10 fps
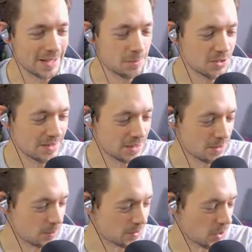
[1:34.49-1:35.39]
I'm using the
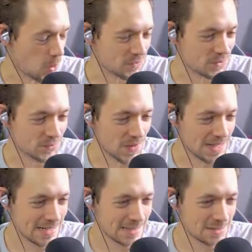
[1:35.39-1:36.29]
Opti
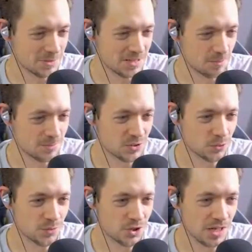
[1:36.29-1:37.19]
Optifine and some
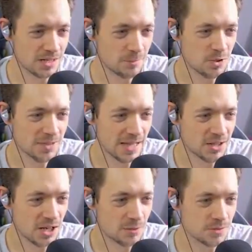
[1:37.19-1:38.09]
sort of shader. I'm using a
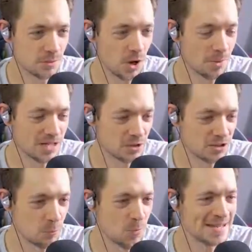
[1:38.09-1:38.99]
shader of some. Oh, it looks
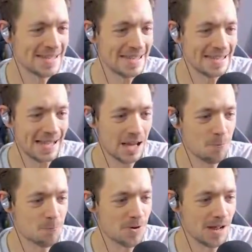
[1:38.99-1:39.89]
so pretty.
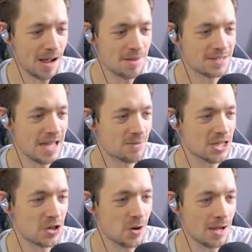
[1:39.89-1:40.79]
How I've never
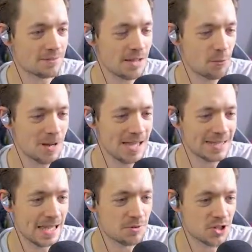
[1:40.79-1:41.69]
you I've never played a
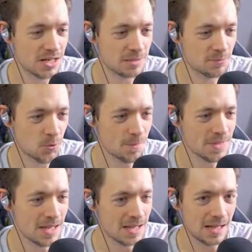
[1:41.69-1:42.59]
game with shaders before.
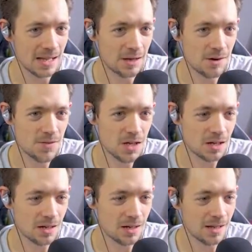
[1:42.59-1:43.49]
However,
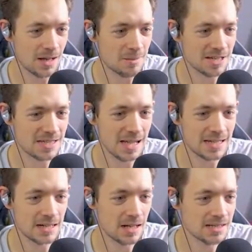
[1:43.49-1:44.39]
I'm
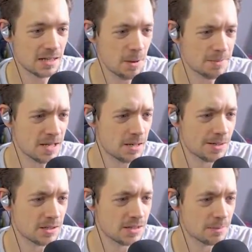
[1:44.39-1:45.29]
excited. Is that a pumpkin? No, I
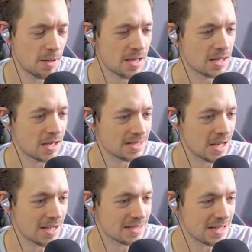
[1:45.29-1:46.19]
didn't see any pumpkin. Guys,
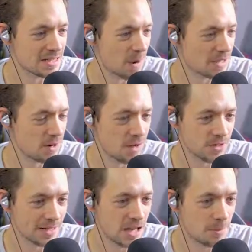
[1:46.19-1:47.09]
I, it's Minecraft.
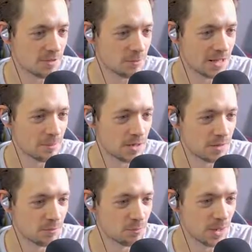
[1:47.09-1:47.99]
I can't believe I'm playing
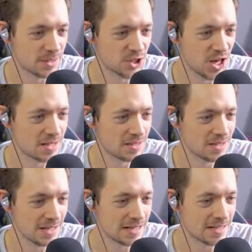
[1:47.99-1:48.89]
Minecraft. Bloody shaders.
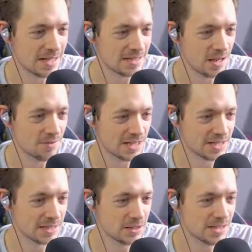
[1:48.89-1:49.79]
It's, it's, I've
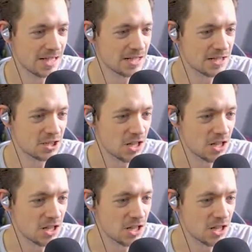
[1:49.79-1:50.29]
actually, look at that, look at this.